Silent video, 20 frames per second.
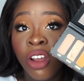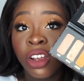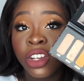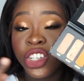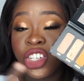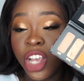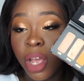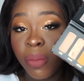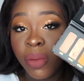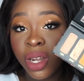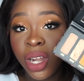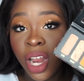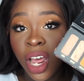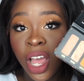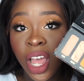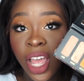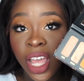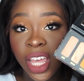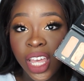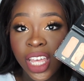
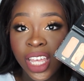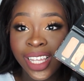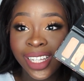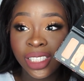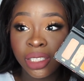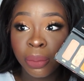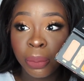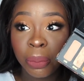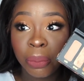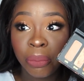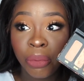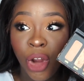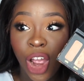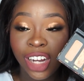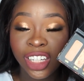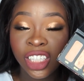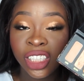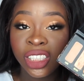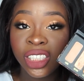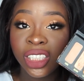Gemini is
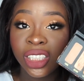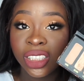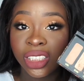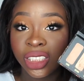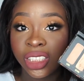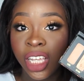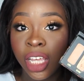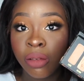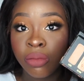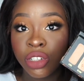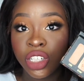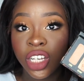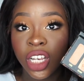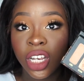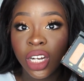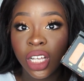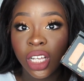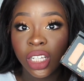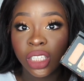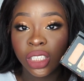practically the same
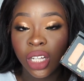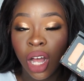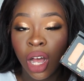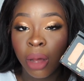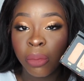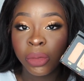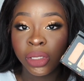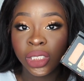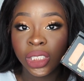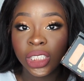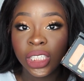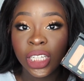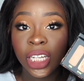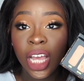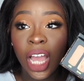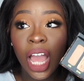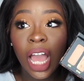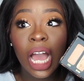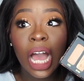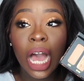shade as
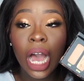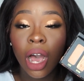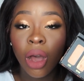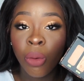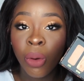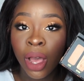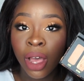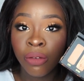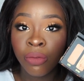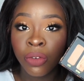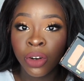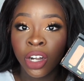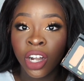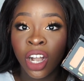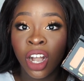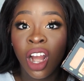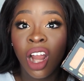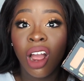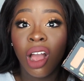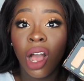Amelie.
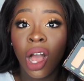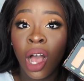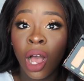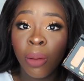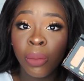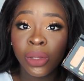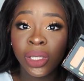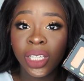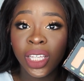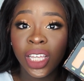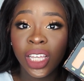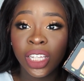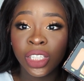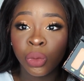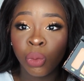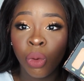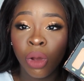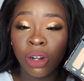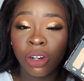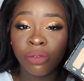However, Amelie
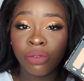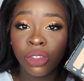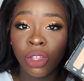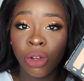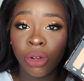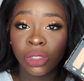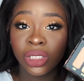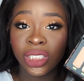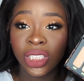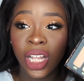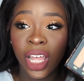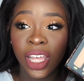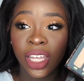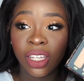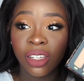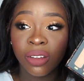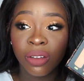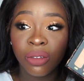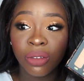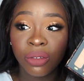is one of those like